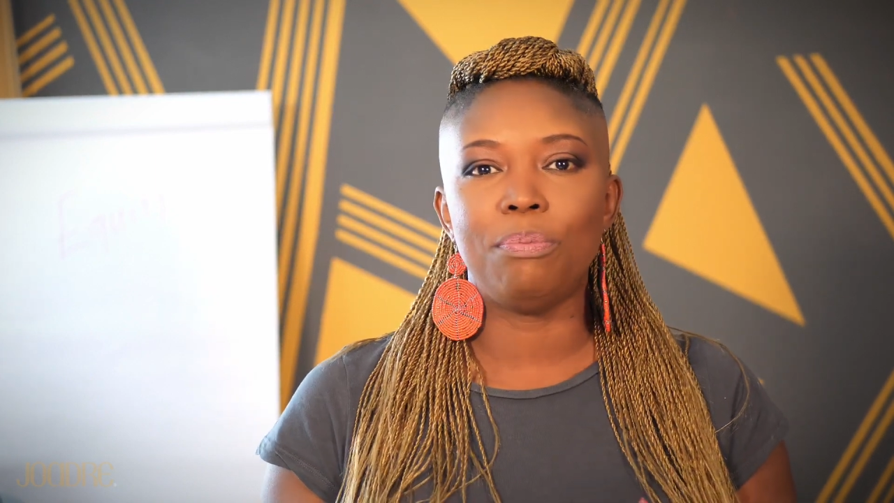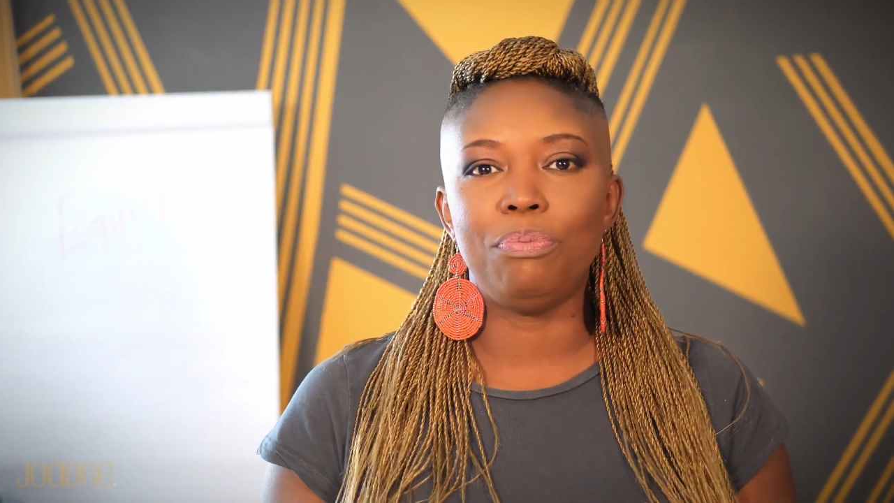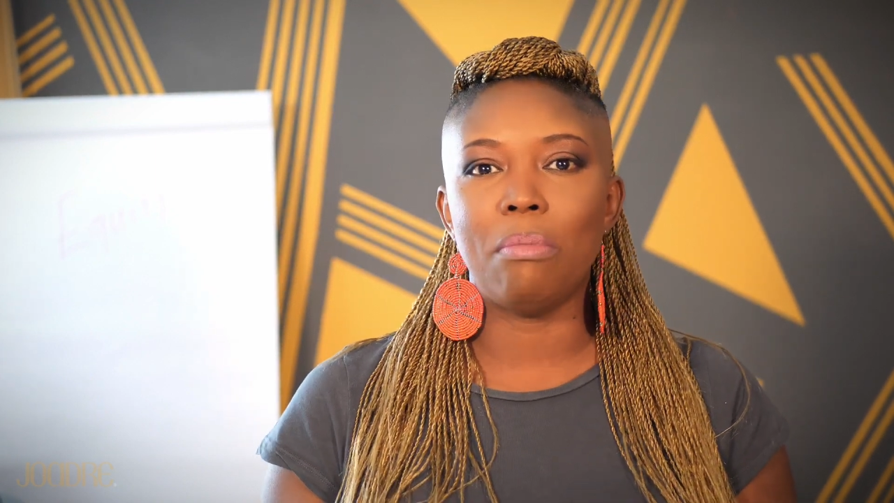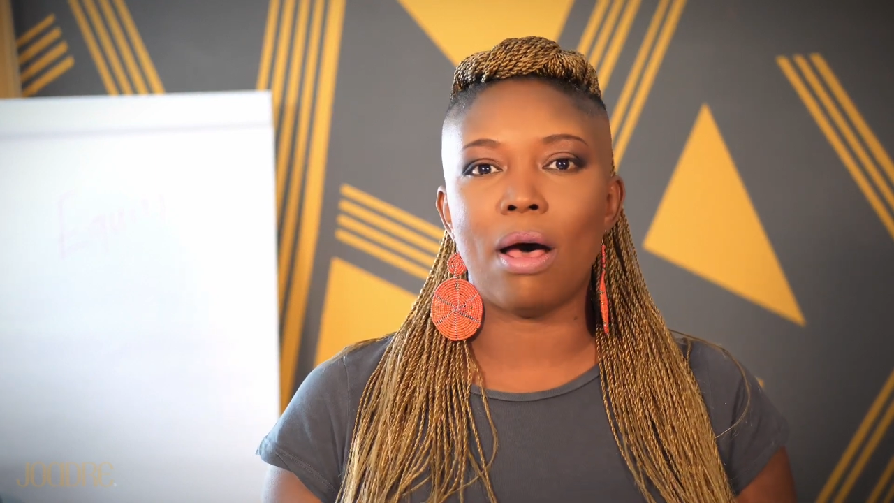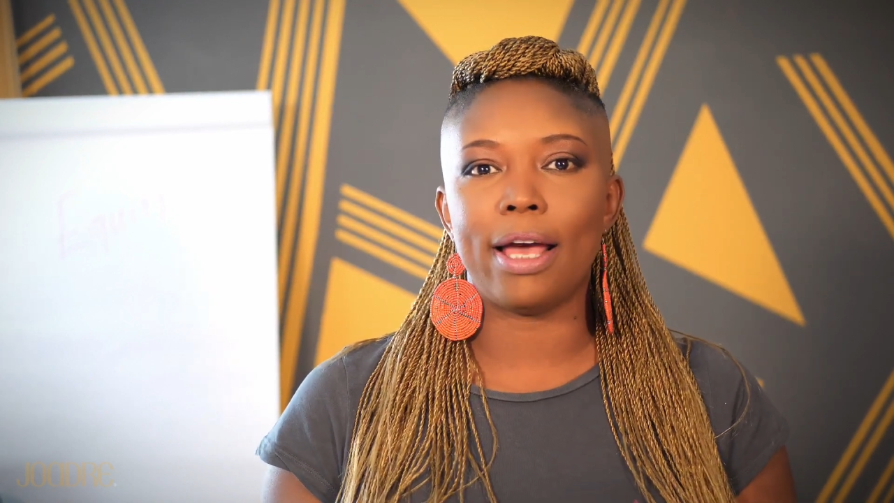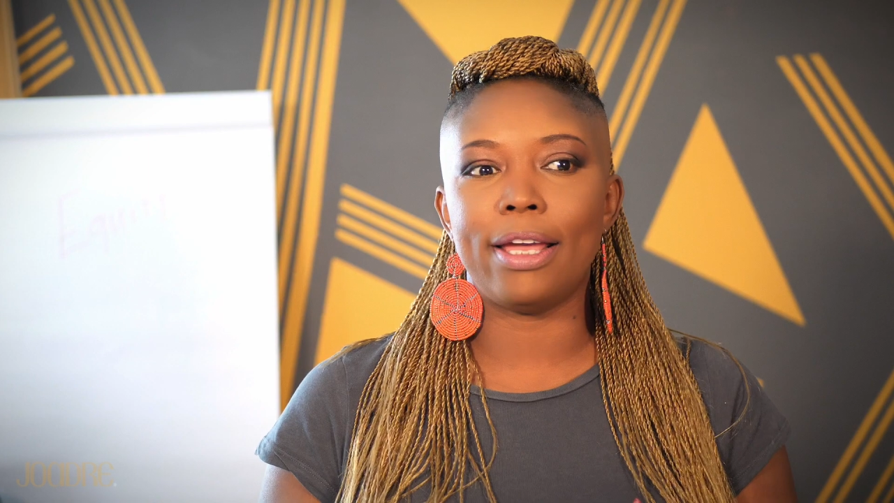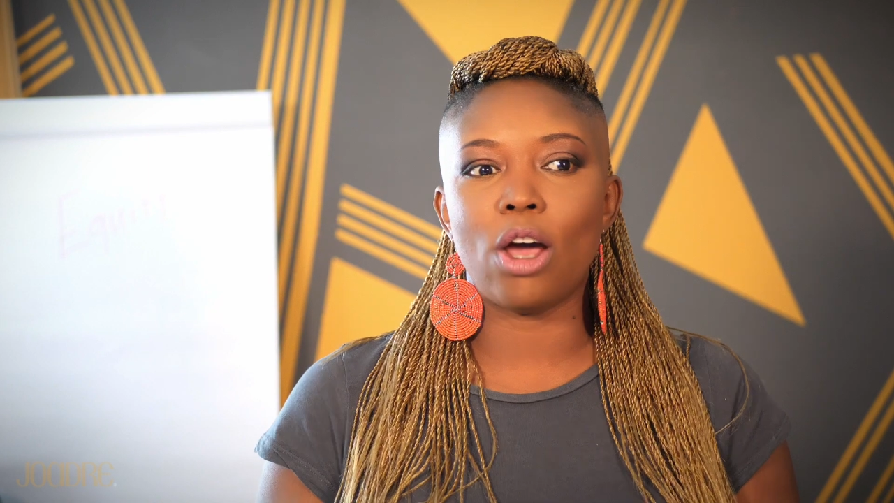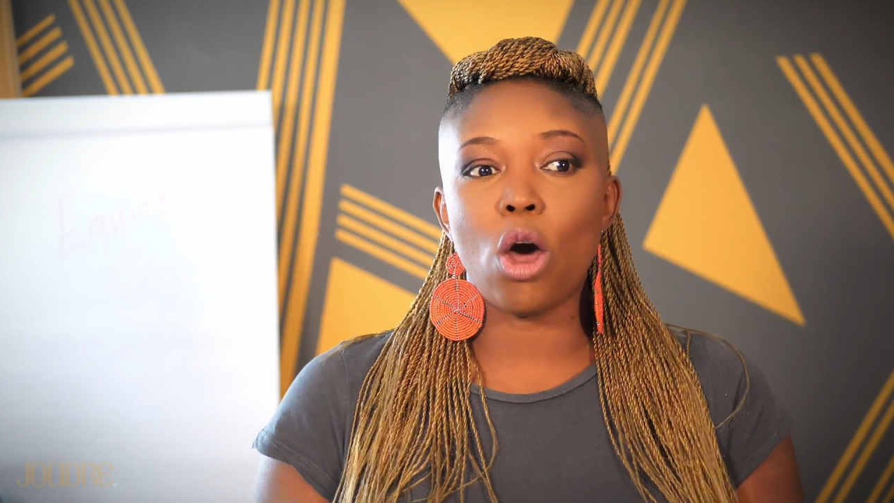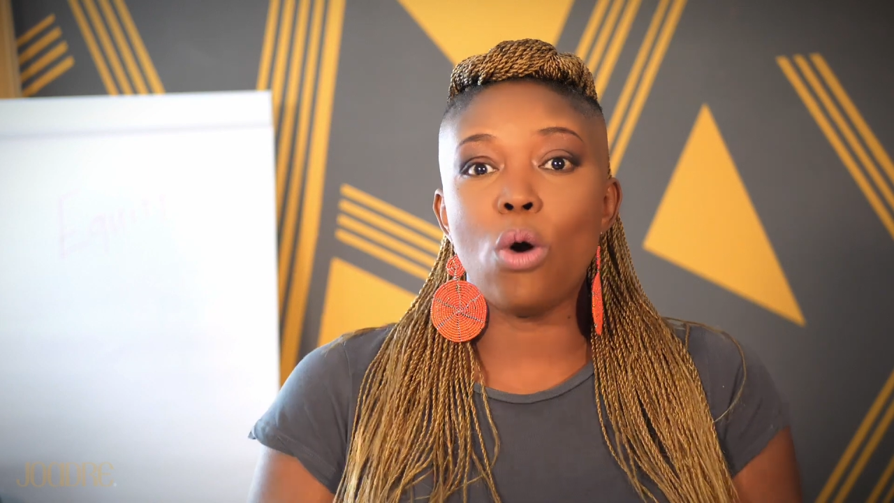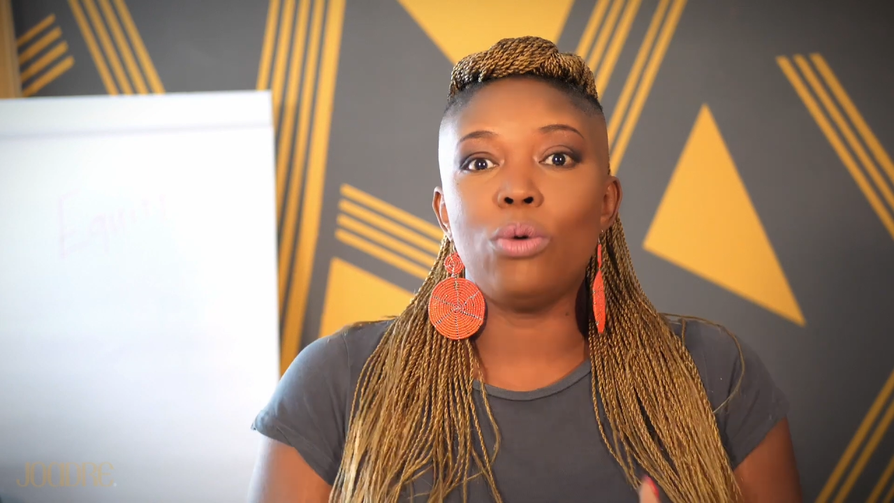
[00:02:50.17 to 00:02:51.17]
my
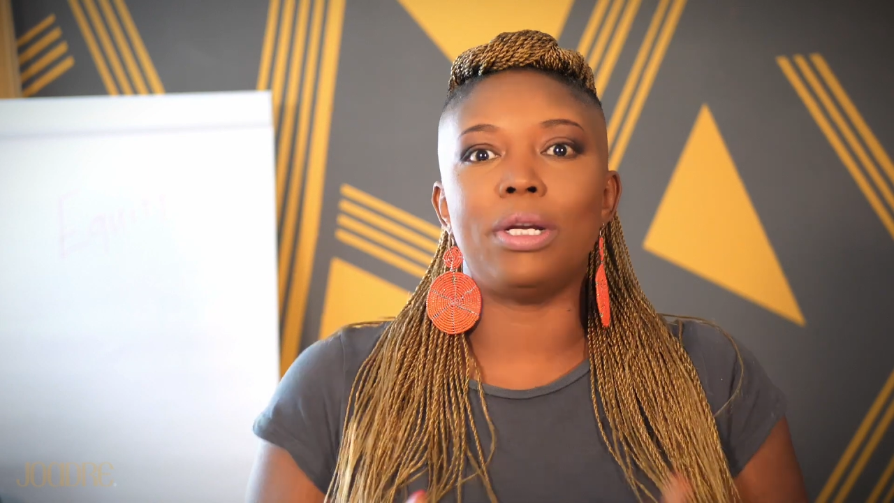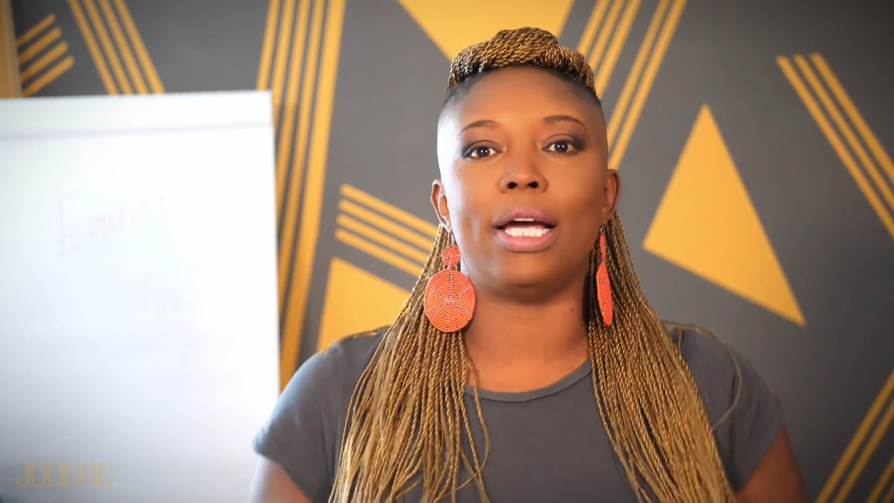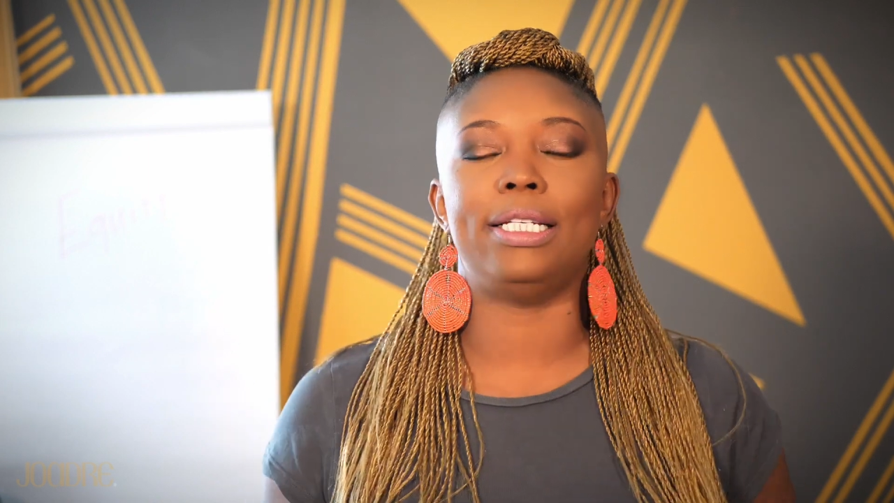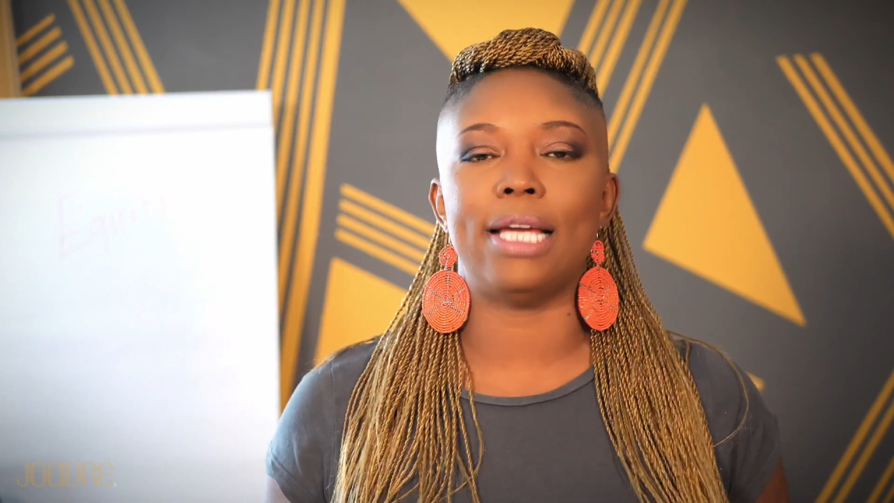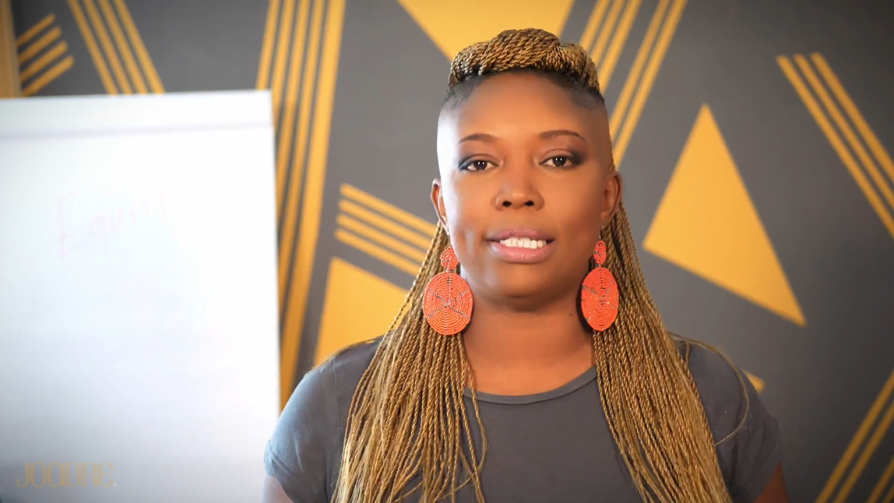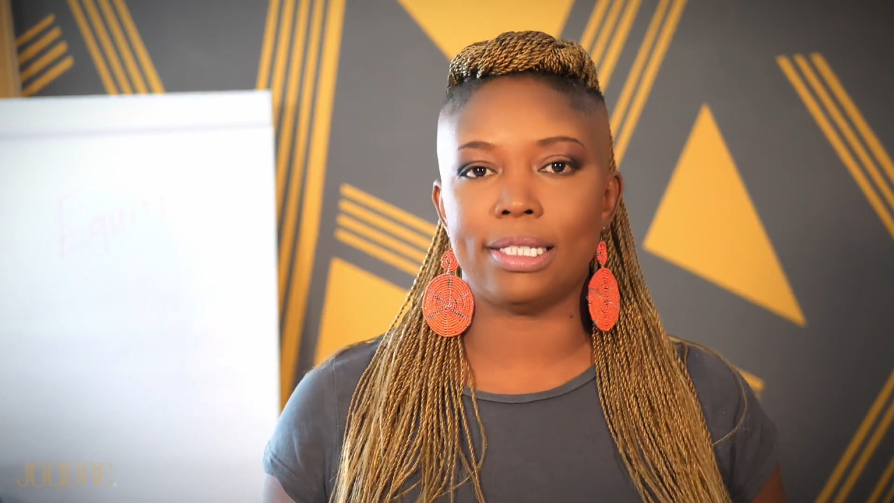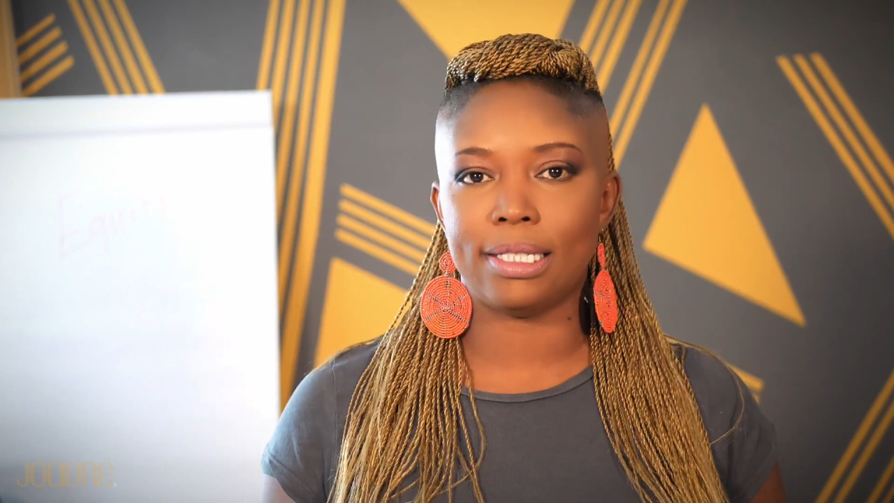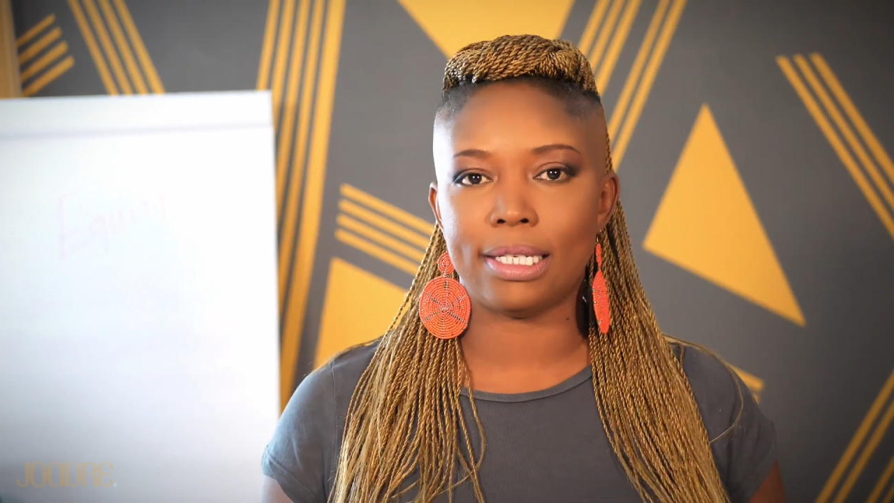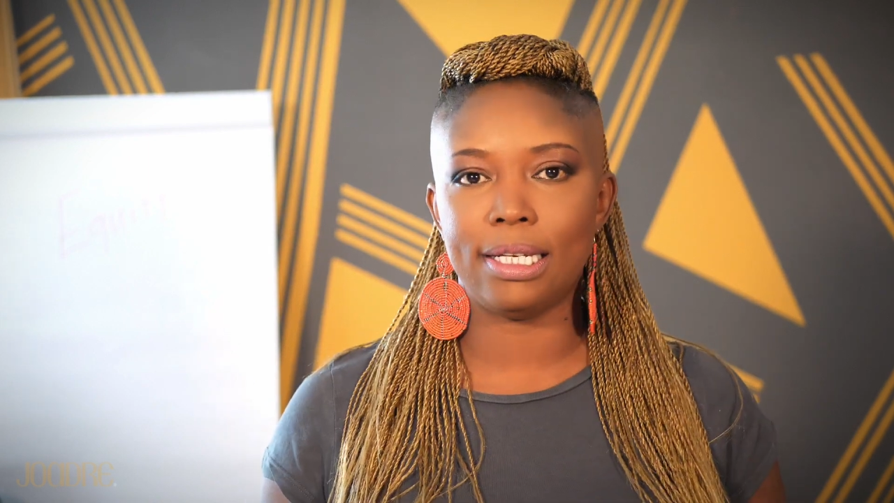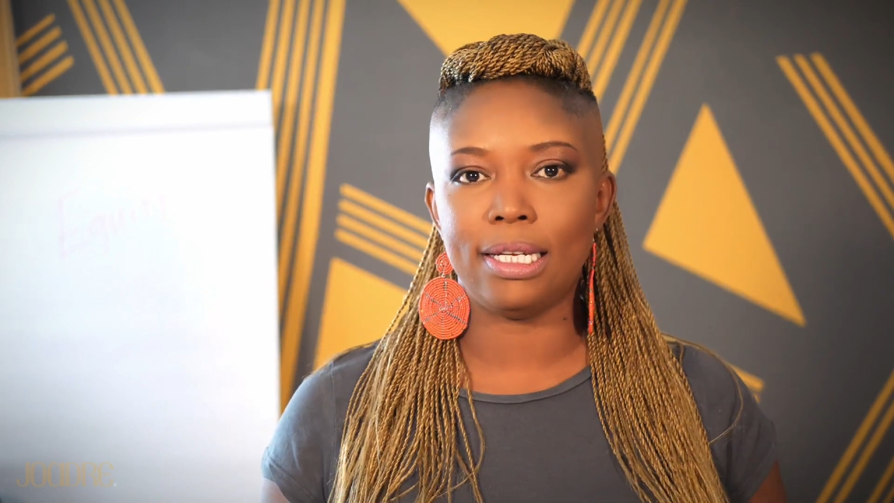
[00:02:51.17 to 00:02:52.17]
own
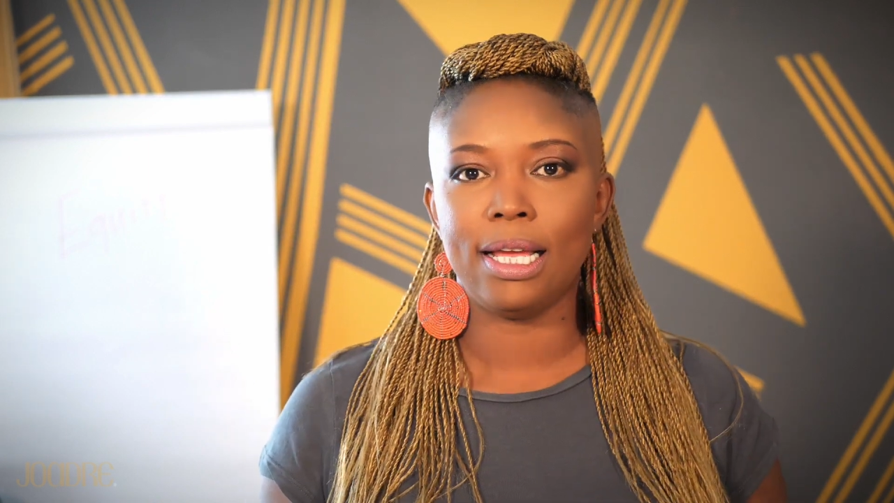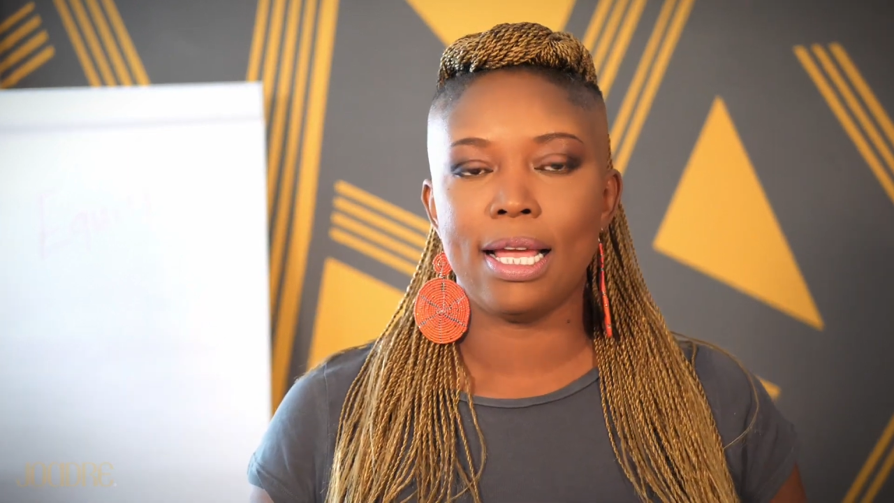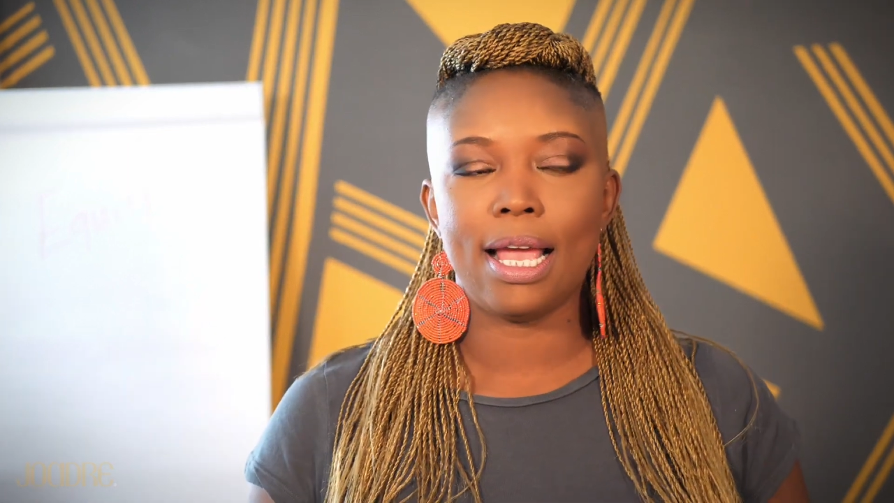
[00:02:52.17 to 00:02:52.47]
identity,